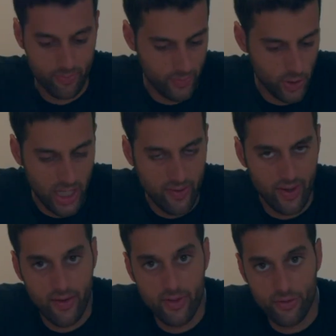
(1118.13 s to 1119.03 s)
you
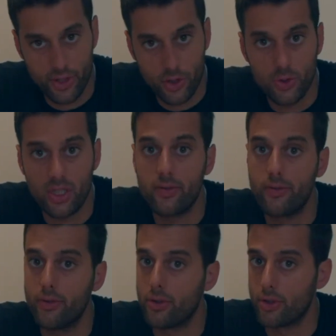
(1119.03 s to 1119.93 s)
have everything you need
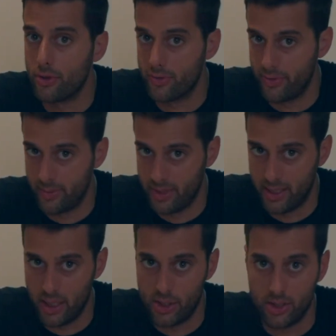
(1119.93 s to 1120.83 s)
for your
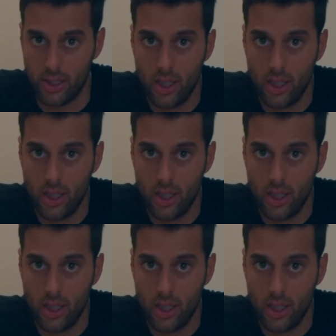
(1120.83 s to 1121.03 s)
fermentation.